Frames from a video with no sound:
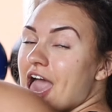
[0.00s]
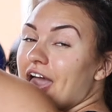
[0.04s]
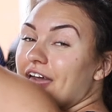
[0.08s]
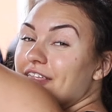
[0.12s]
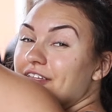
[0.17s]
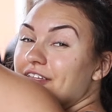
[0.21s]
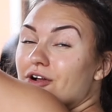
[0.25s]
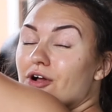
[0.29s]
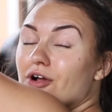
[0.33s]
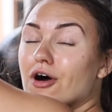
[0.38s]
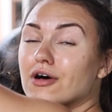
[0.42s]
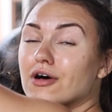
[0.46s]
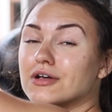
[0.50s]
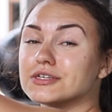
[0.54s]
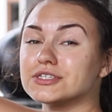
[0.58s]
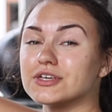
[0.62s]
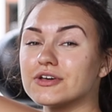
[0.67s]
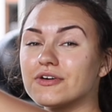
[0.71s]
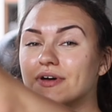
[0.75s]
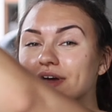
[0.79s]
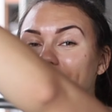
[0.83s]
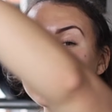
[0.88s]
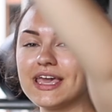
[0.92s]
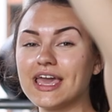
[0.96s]
and they're also
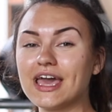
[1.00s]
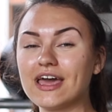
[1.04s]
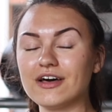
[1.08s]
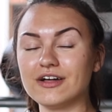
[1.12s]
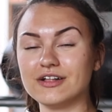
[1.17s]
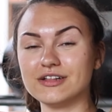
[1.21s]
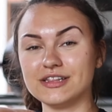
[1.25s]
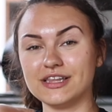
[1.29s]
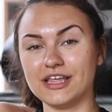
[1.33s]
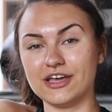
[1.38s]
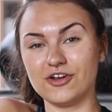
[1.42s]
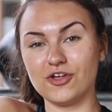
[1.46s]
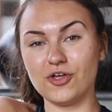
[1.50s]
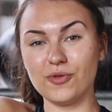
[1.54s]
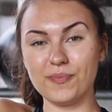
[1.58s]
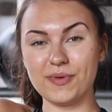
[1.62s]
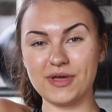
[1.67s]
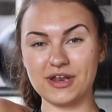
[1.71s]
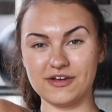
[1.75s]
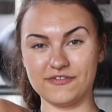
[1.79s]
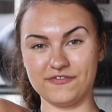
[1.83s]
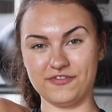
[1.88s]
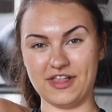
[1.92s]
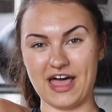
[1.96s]
going to get a little
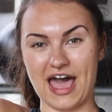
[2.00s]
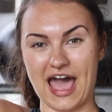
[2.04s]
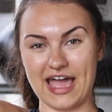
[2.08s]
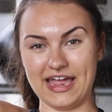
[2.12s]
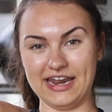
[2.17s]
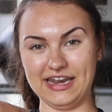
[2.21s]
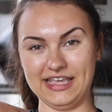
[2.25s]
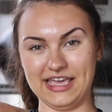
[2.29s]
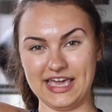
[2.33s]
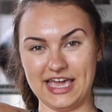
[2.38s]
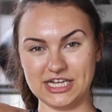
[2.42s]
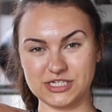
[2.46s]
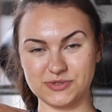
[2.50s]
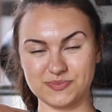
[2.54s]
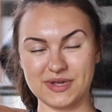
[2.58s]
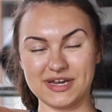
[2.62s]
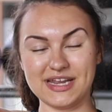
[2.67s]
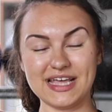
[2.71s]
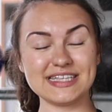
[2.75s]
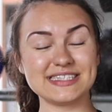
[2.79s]
bit of lat engagement.